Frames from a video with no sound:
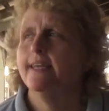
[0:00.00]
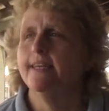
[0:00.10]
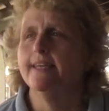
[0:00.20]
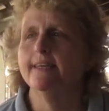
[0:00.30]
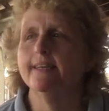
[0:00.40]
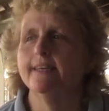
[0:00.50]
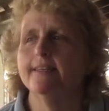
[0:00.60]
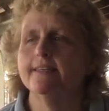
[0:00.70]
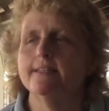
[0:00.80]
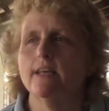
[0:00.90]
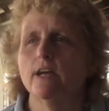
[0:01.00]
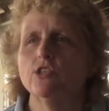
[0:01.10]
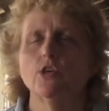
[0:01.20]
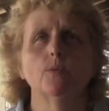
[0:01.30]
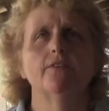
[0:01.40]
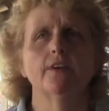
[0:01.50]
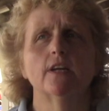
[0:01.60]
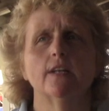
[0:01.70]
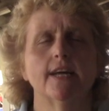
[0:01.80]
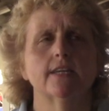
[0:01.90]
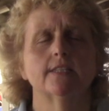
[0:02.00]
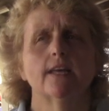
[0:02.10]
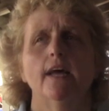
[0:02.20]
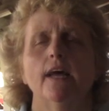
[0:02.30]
is a terrific class.